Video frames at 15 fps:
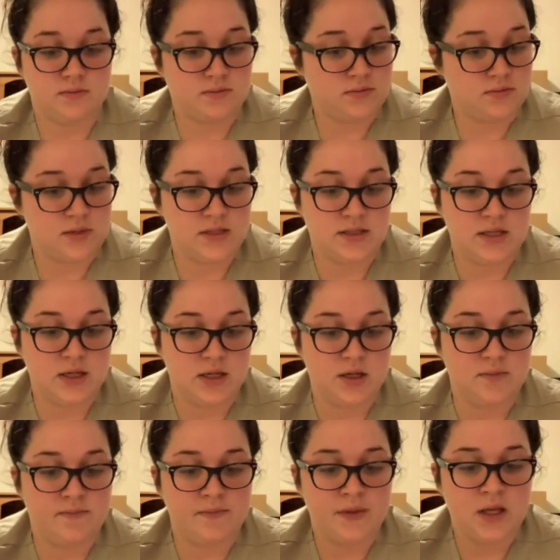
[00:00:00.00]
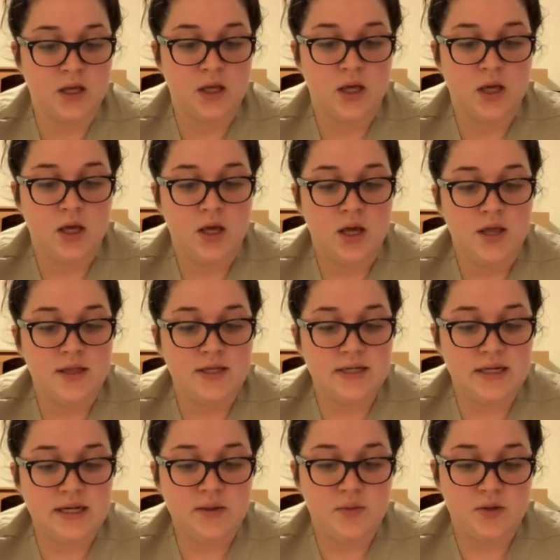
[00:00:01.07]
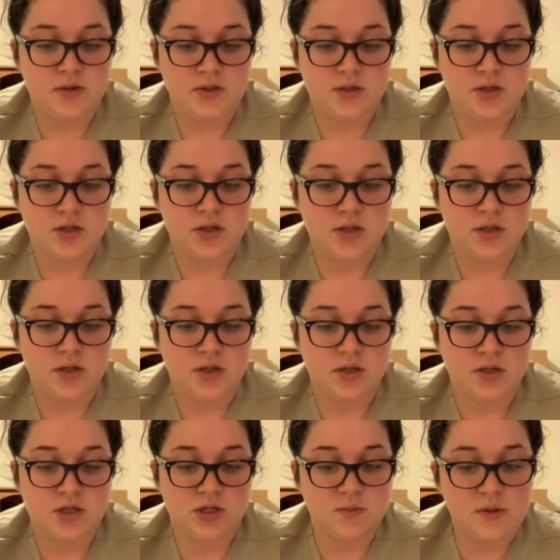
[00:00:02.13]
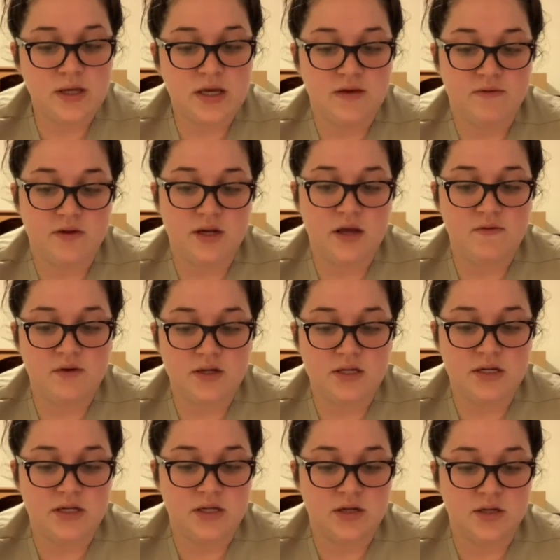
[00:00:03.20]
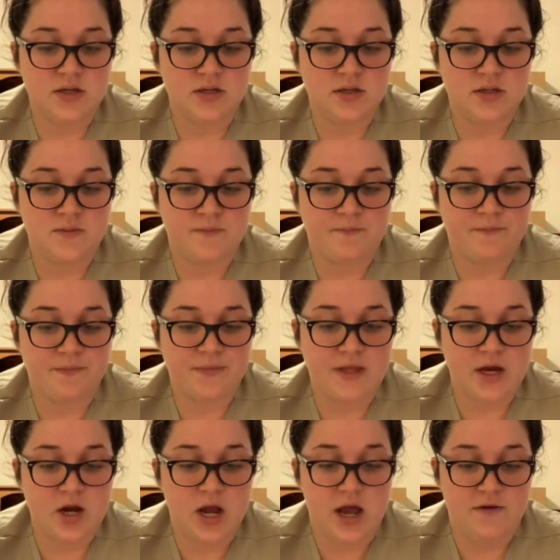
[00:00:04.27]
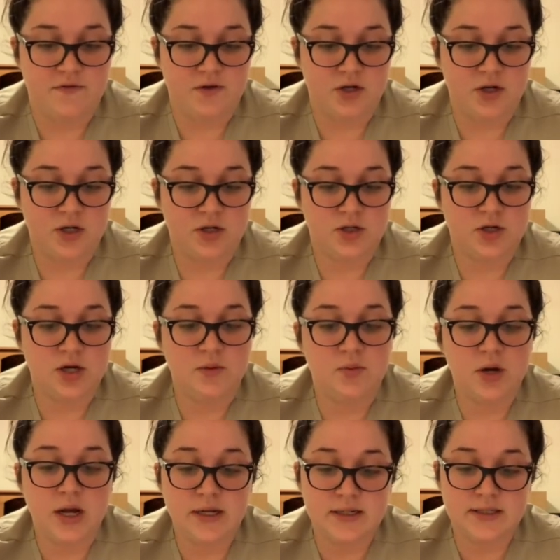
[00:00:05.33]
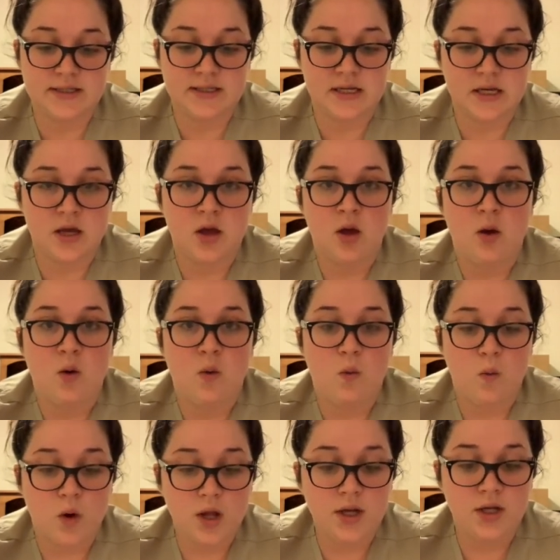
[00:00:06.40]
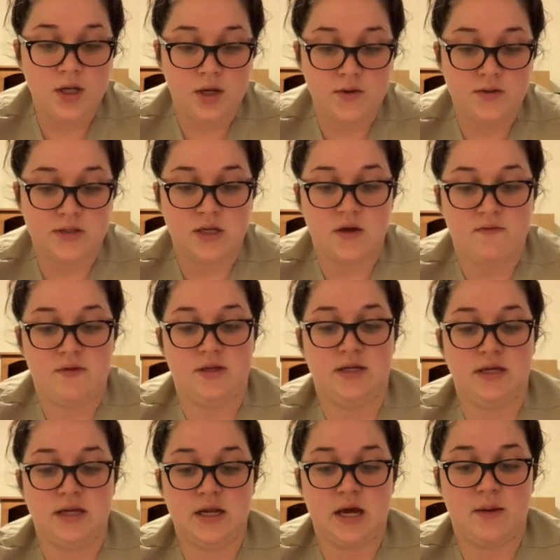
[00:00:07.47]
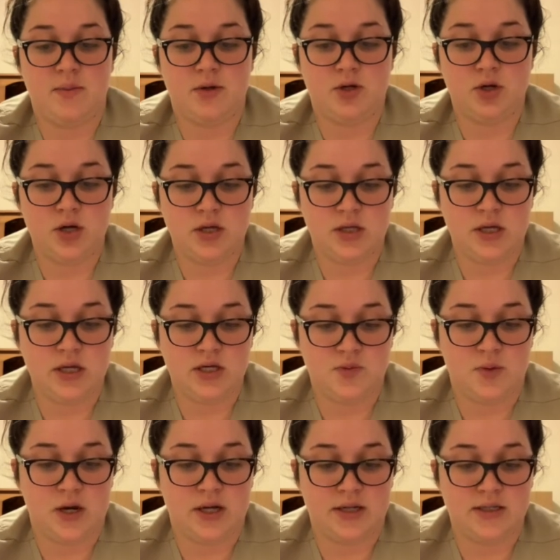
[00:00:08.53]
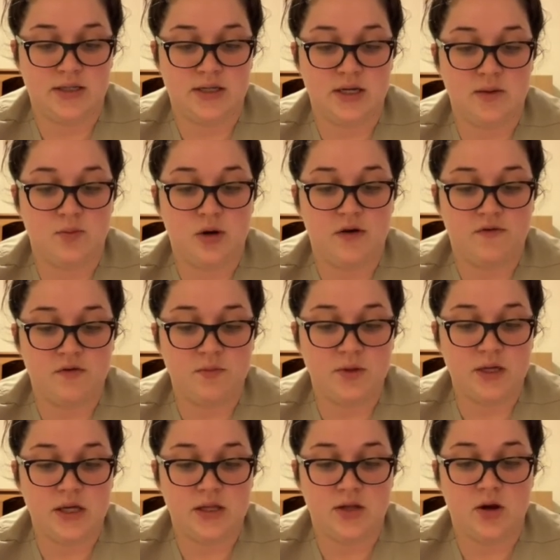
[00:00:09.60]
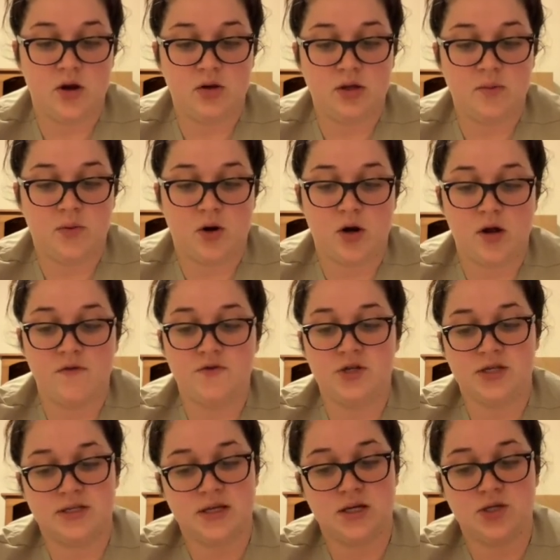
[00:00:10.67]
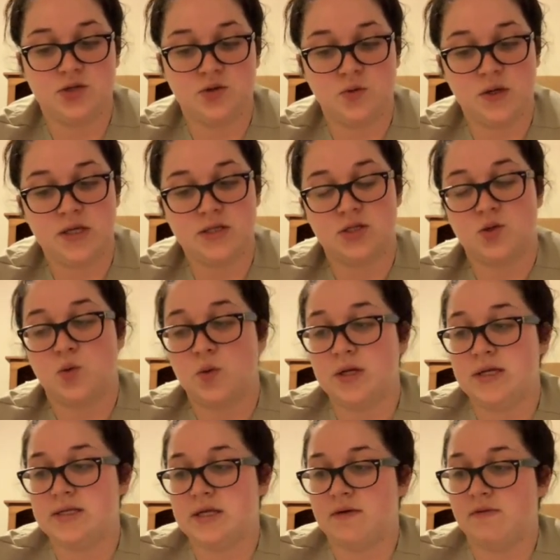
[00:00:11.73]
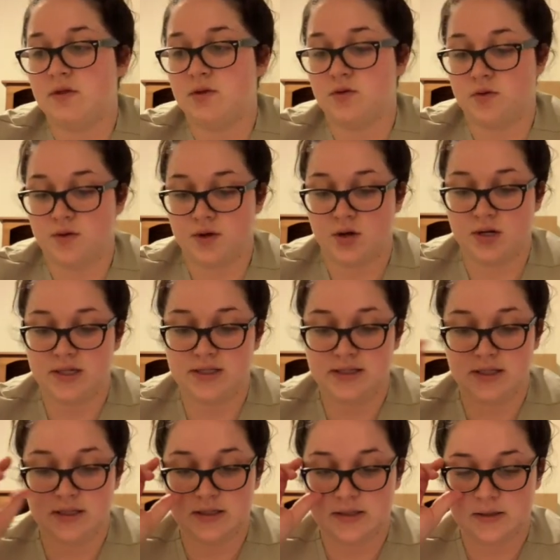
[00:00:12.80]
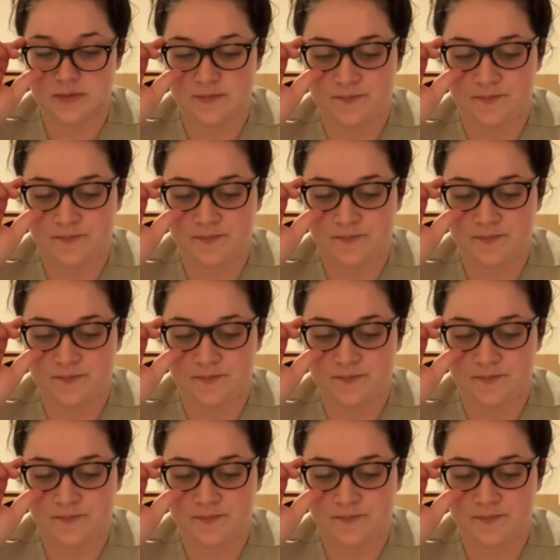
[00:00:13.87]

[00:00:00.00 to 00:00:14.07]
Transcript: messed that up. The TD booster should be given every 10 years thereafter. During pregnancy, 1 dose of the Tdap during each pregnancy, preferably in the early part of gestational weeks 27 through 36.